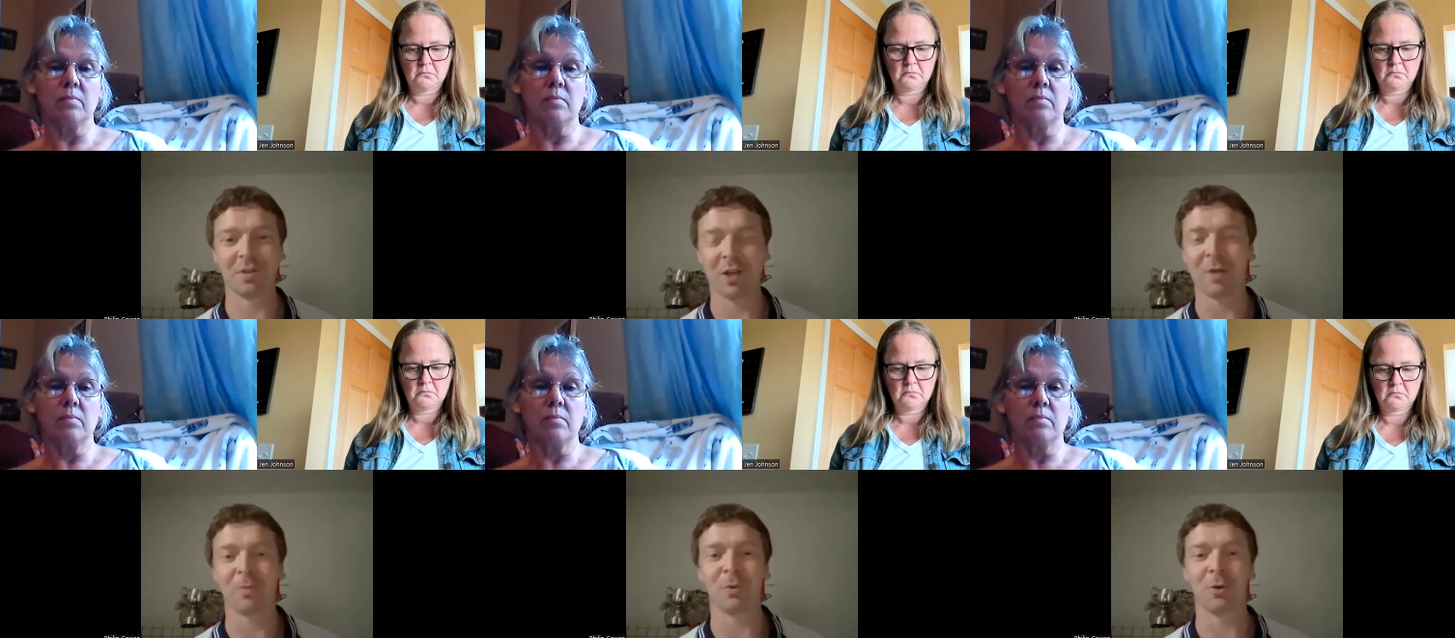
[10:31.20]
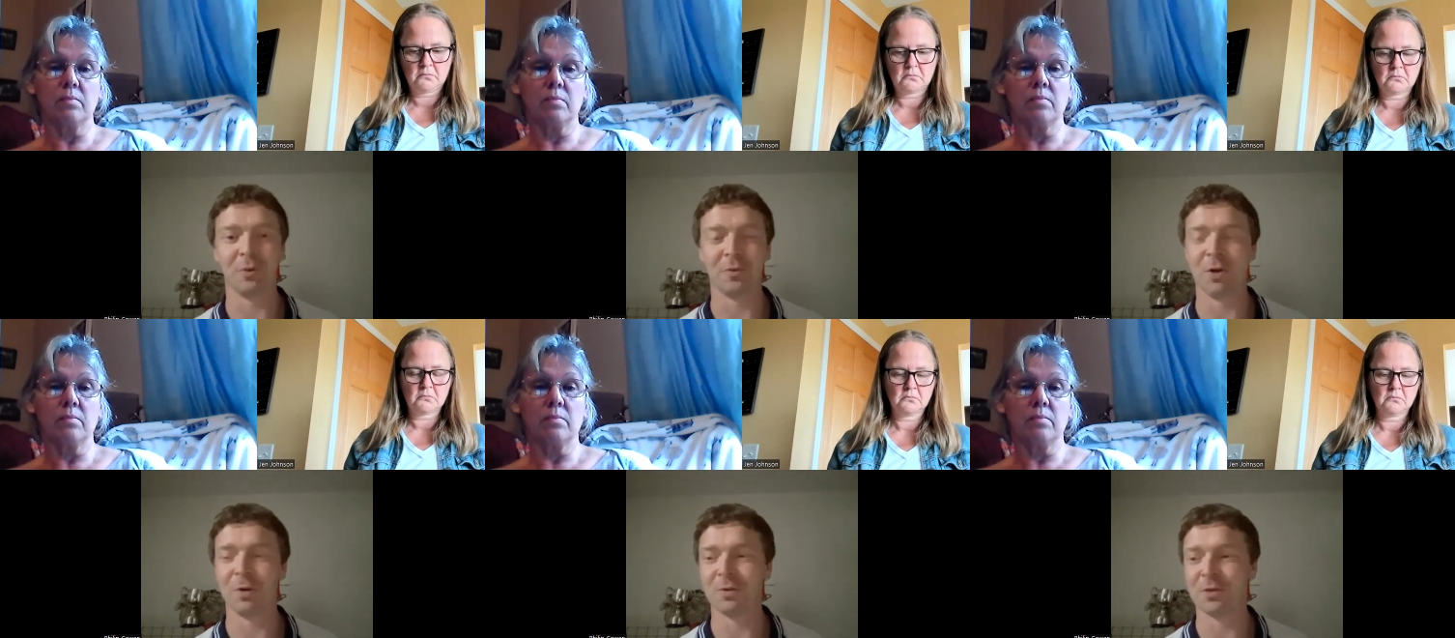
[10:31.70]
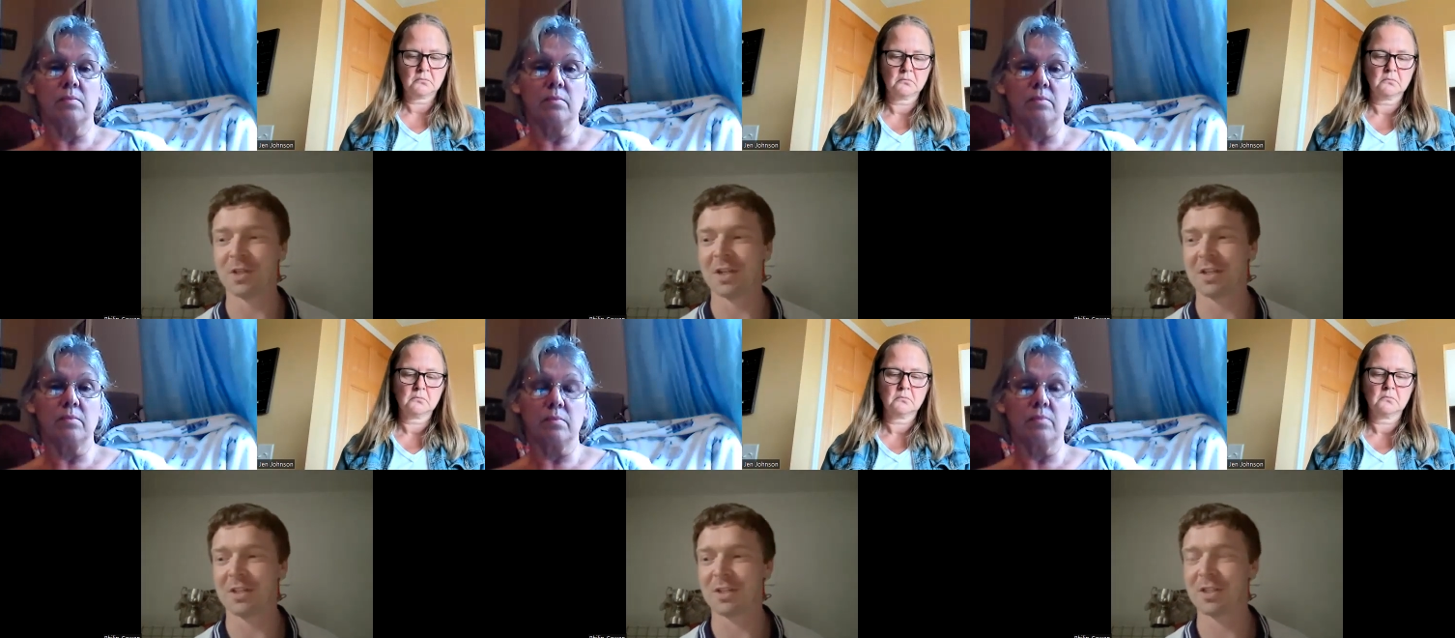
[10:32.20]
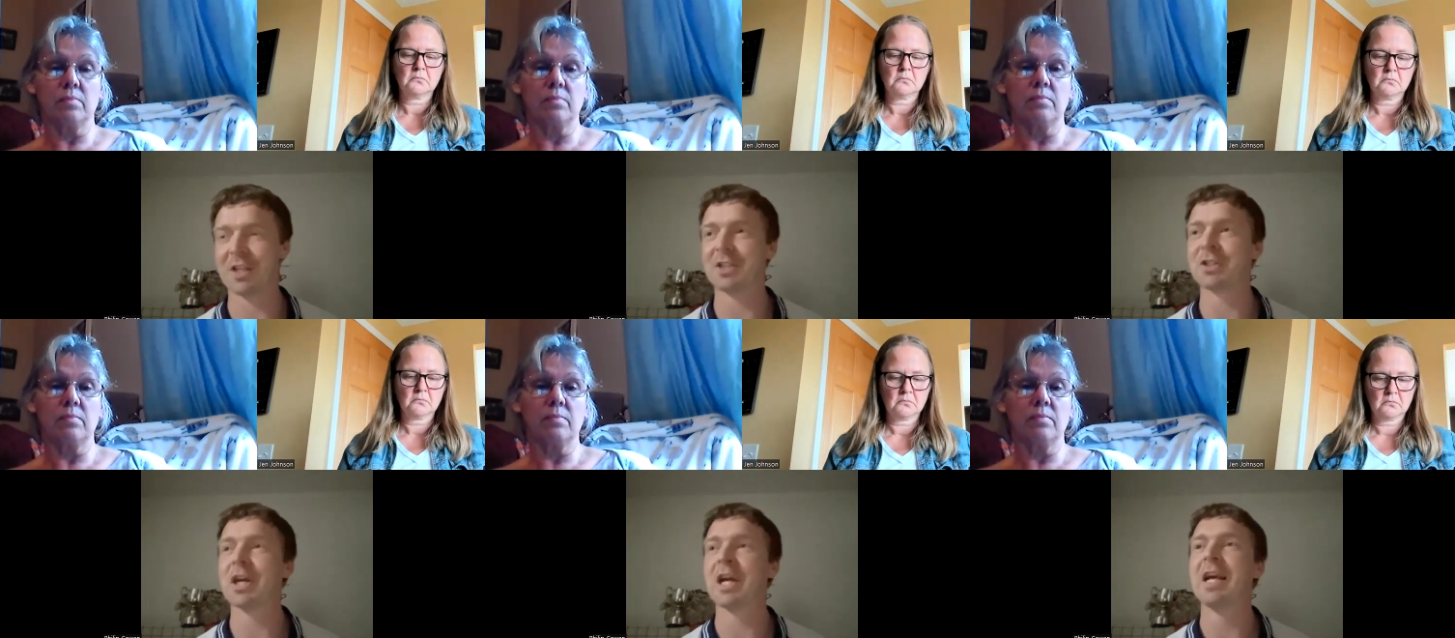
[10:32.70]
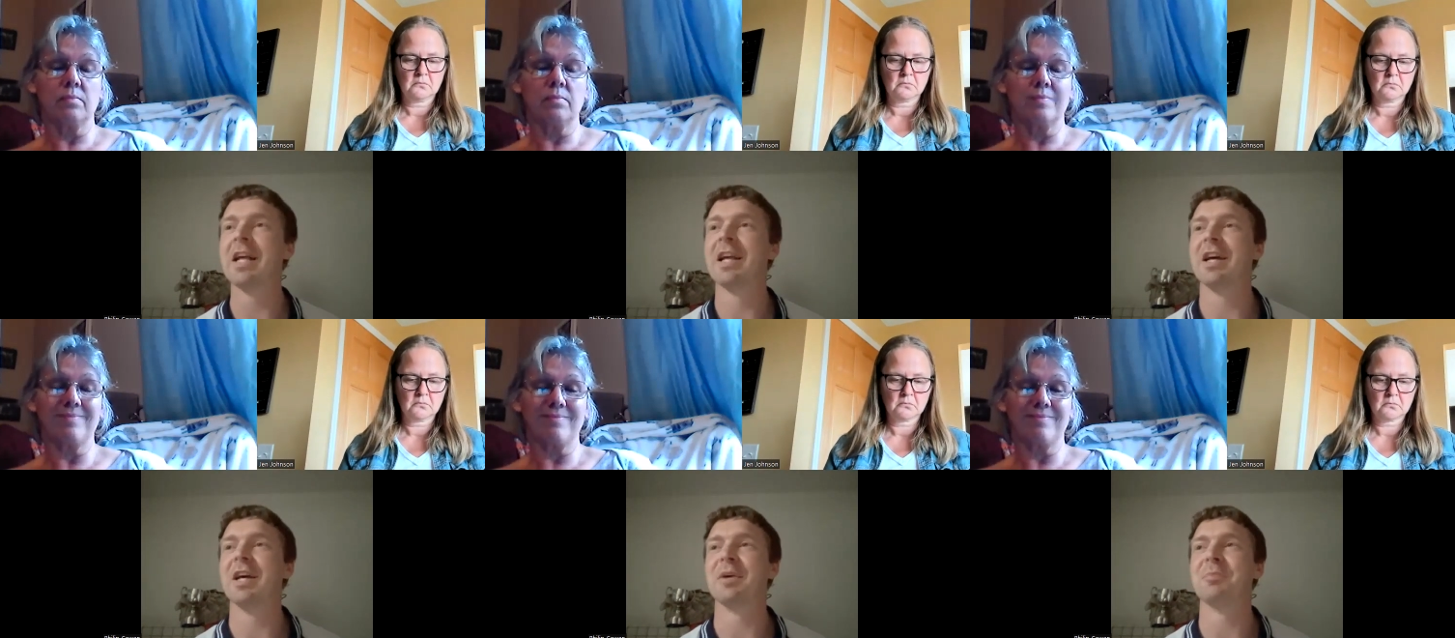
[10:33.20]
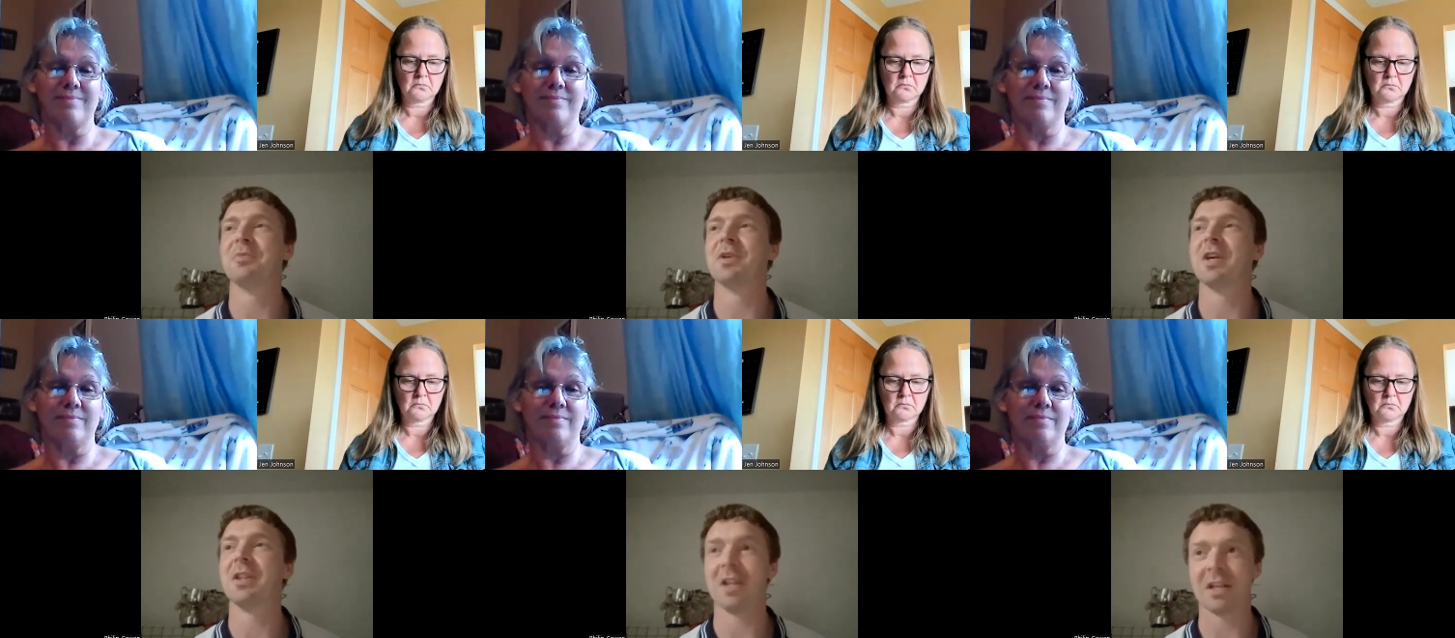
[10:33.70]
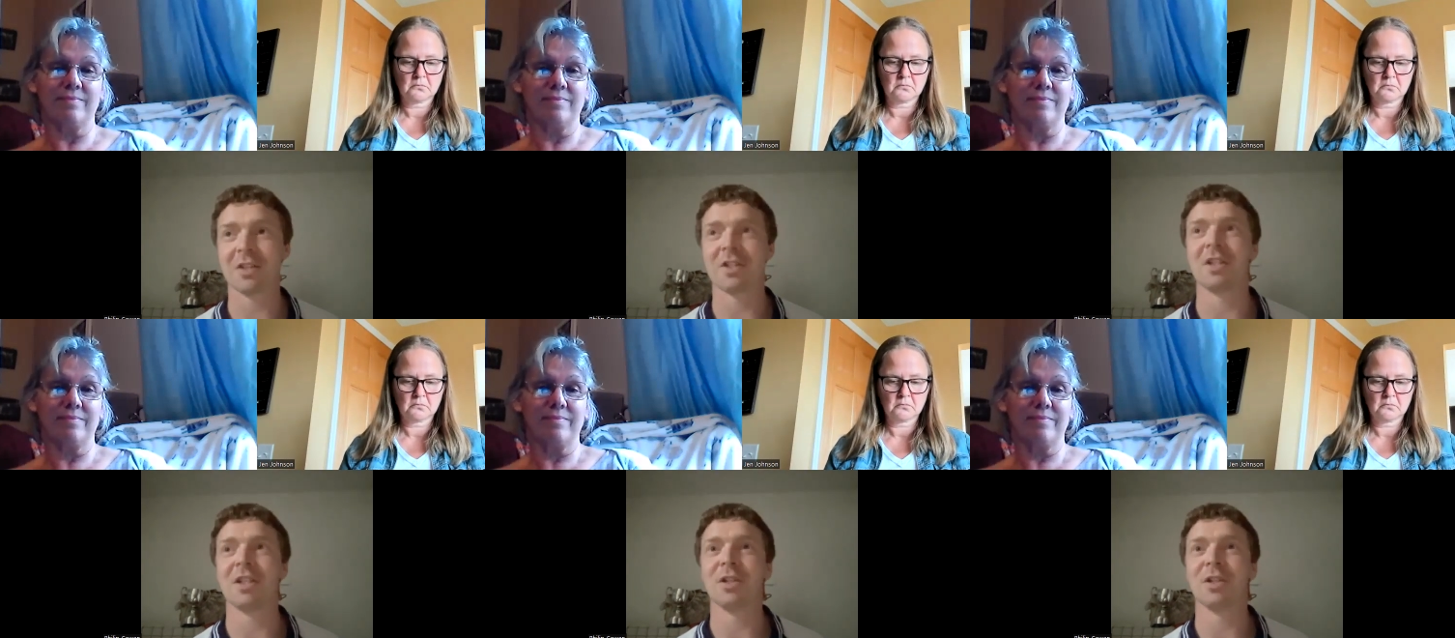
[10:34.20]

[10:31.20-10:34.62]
Speaker 1: um, go forward for the next stage. Um, and the next stage